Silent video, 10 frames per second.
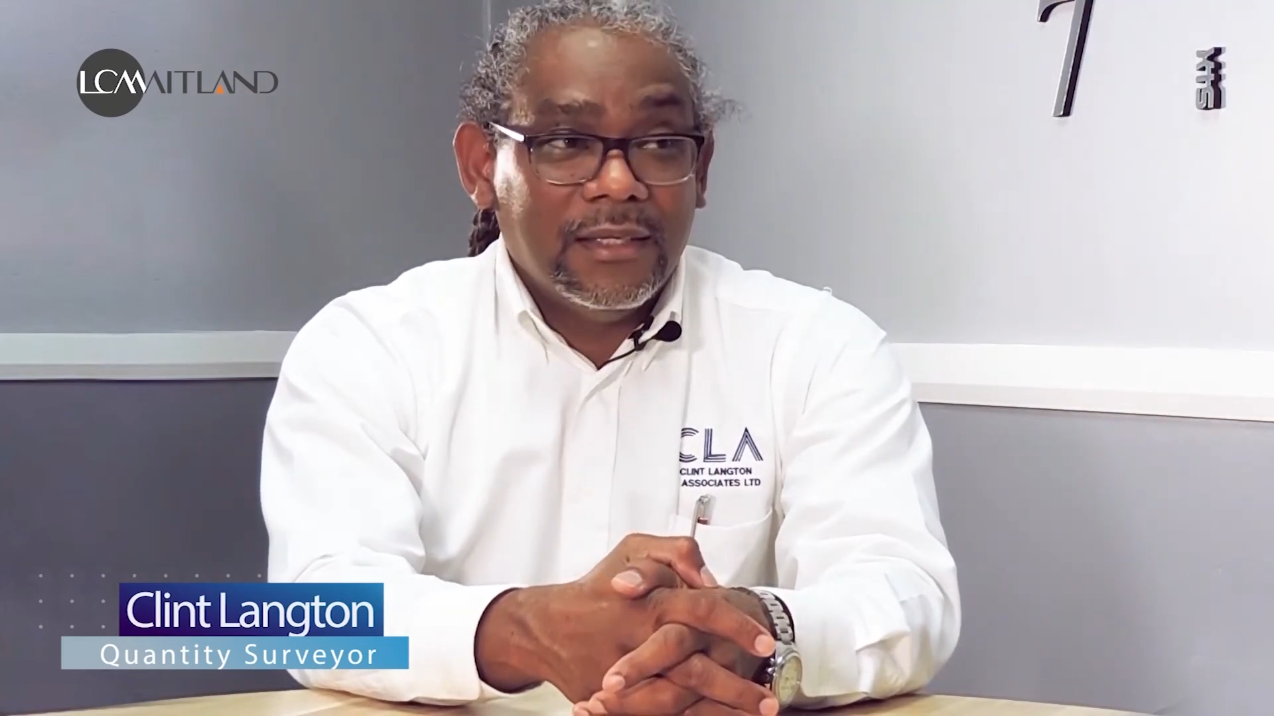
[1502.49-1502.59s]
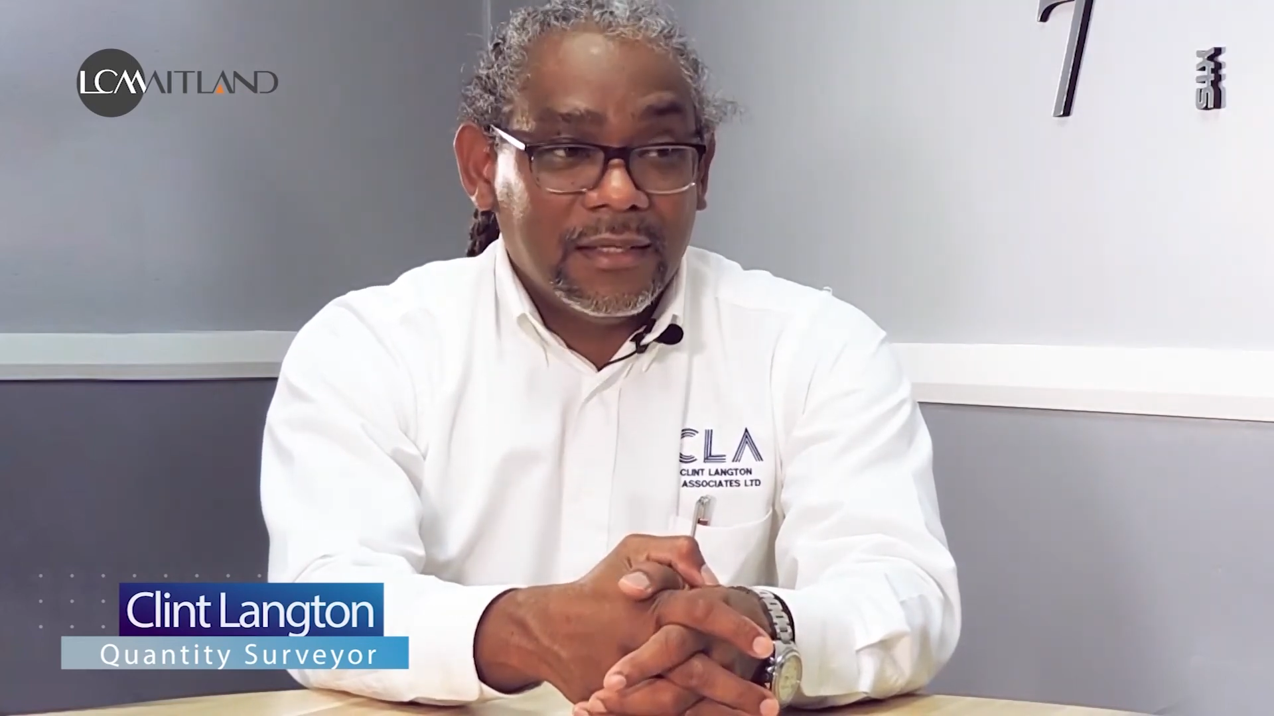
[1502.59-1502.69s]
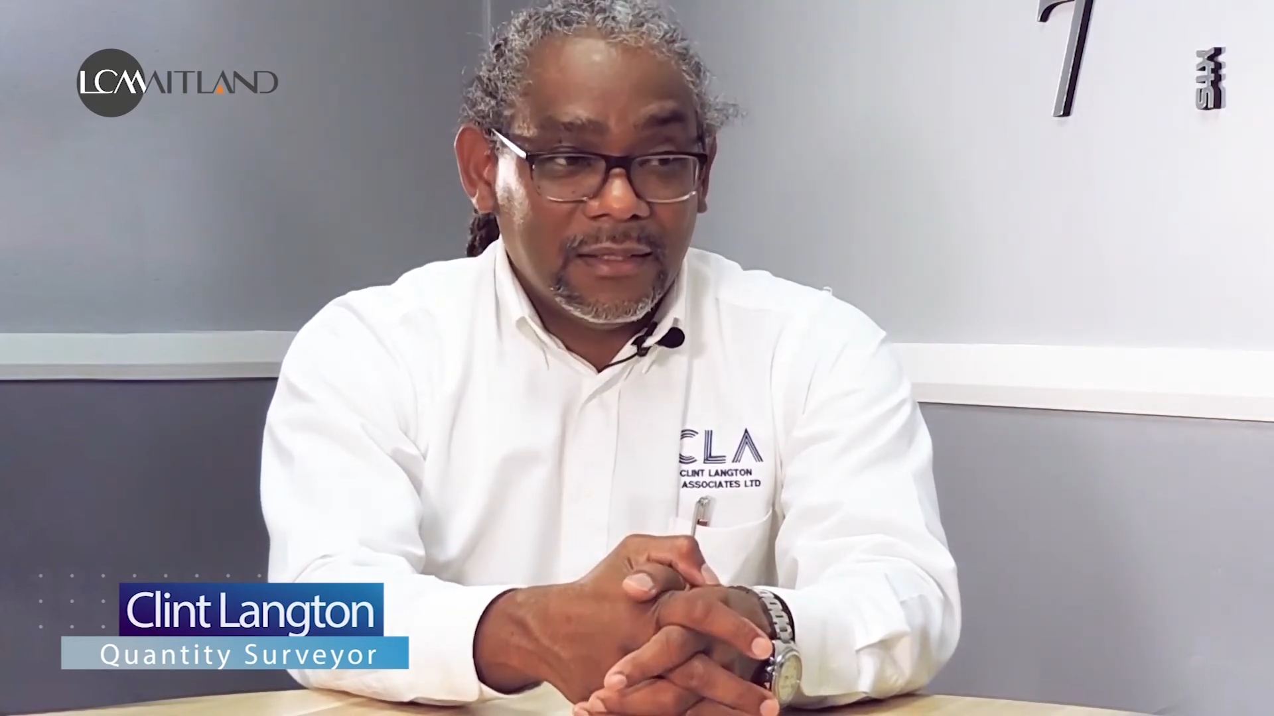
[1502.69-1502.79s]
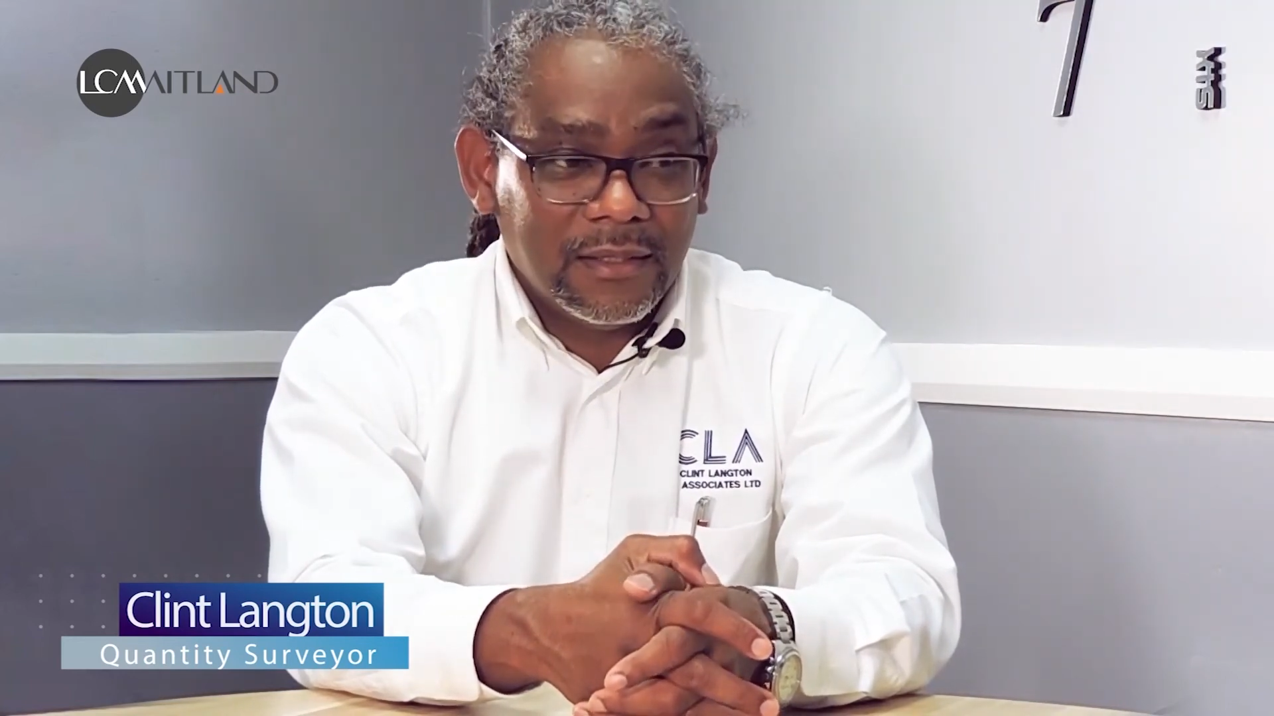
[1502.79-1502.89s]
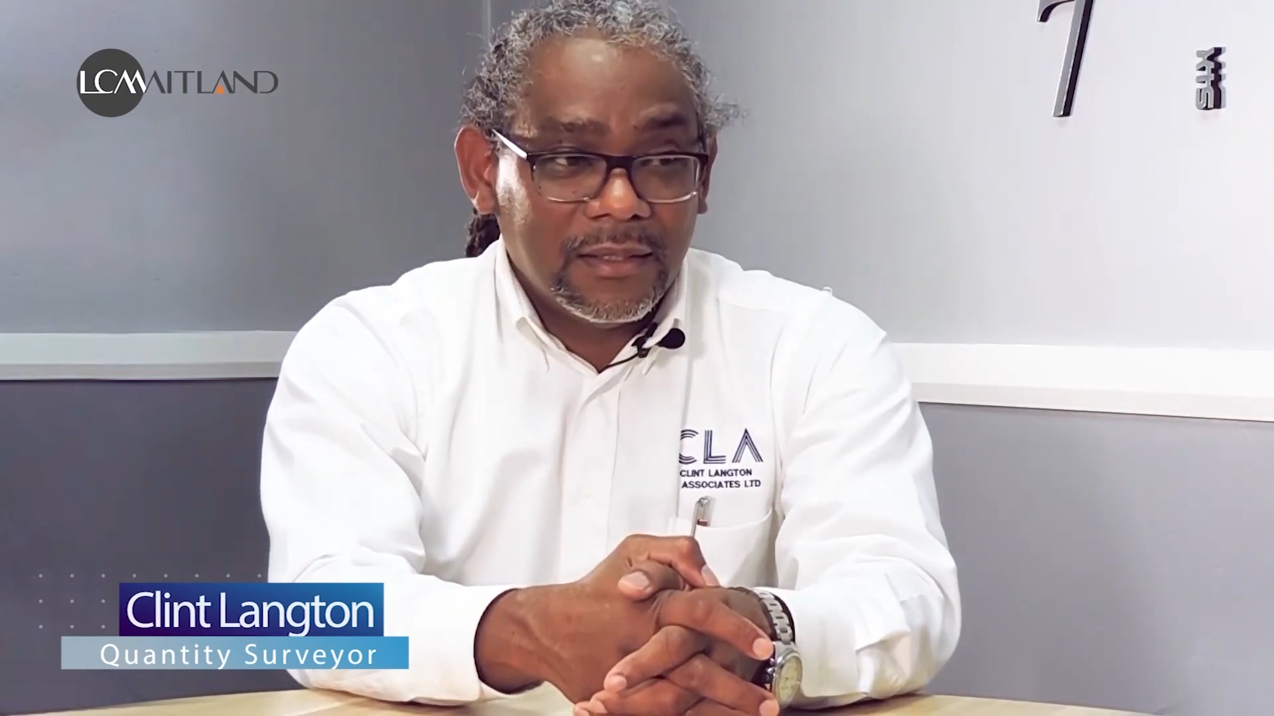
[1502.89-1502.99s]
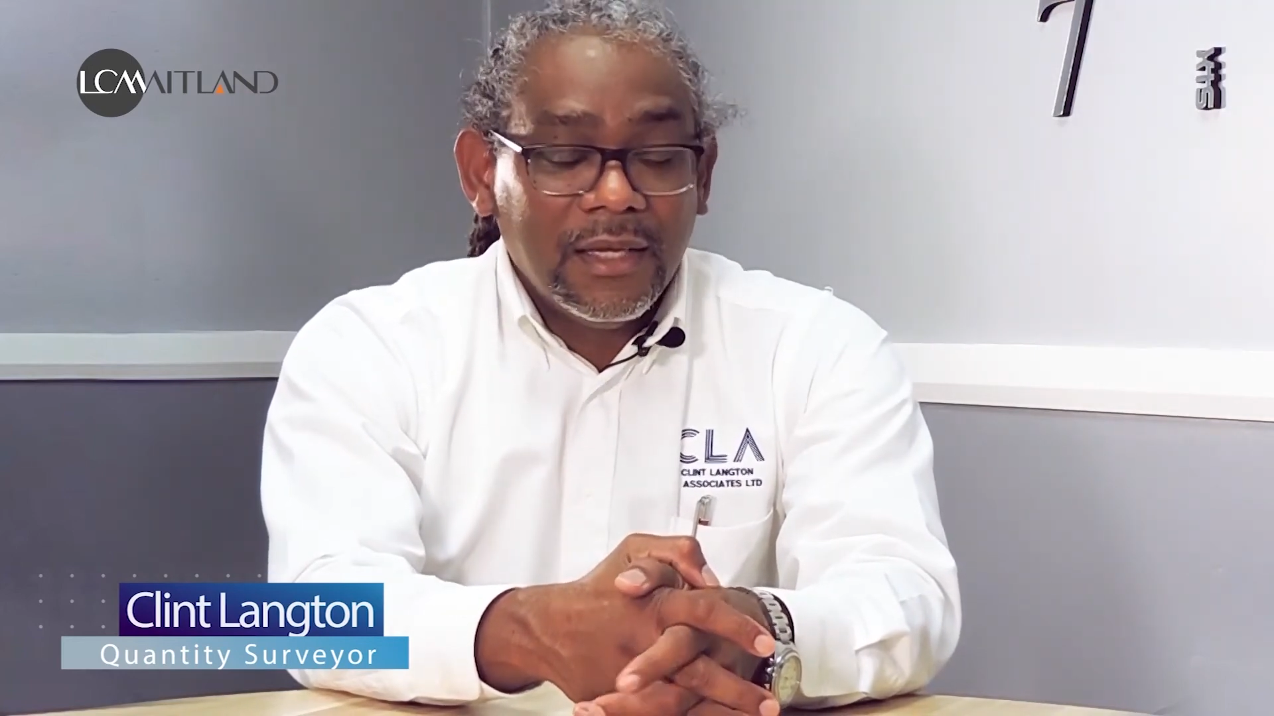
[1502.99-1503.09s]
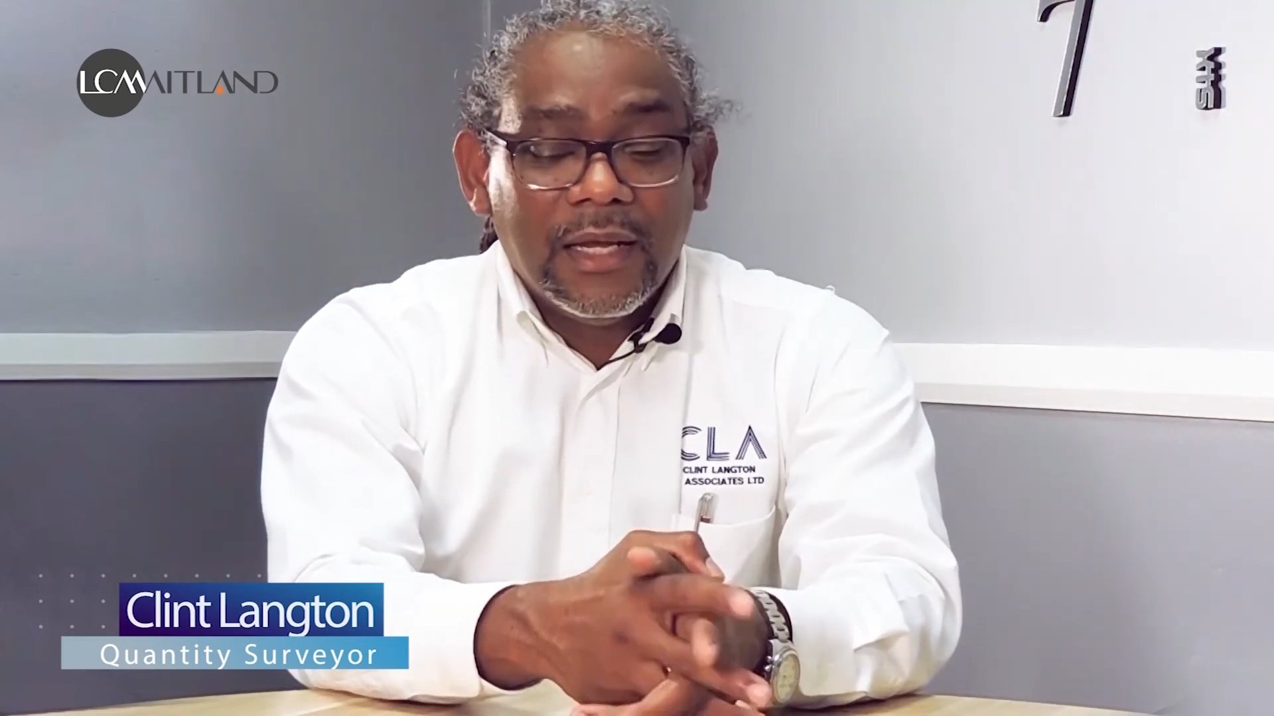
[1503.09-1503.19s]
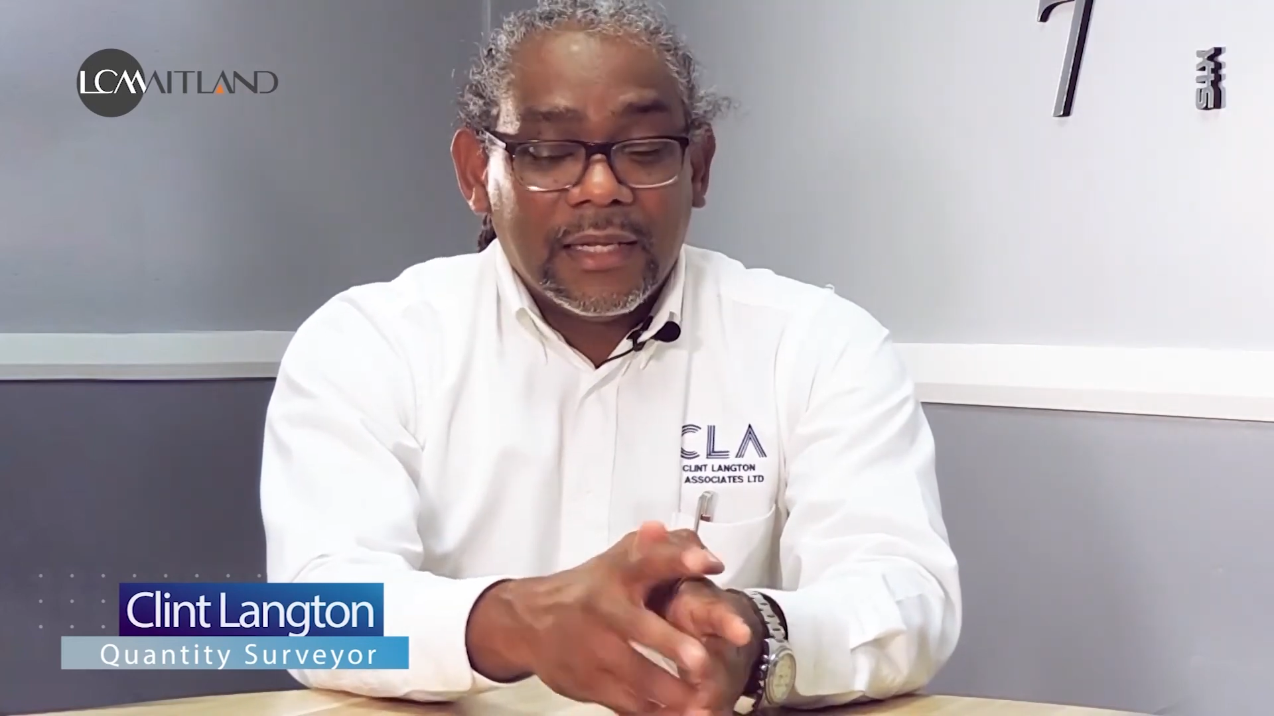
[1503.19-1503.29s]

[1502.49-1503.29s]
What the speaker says: the other.